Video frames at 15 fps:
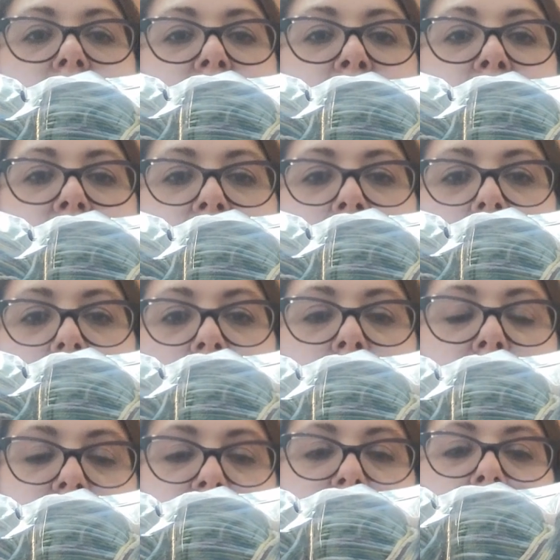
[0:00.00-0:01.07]
this many
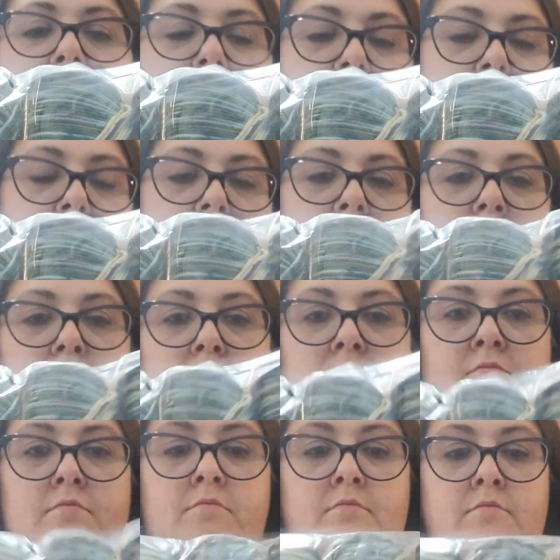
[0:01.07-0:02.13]
plus two.
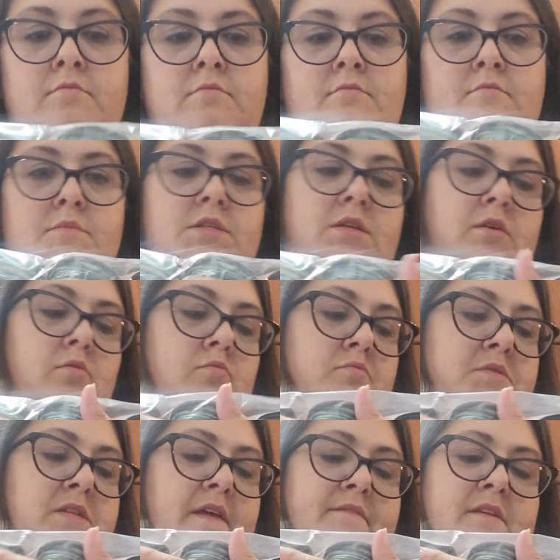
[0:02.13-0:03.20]
So
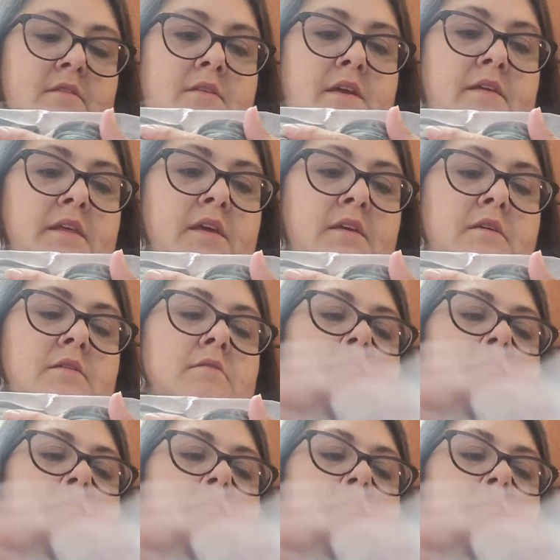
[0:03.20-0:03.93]
seven, I think.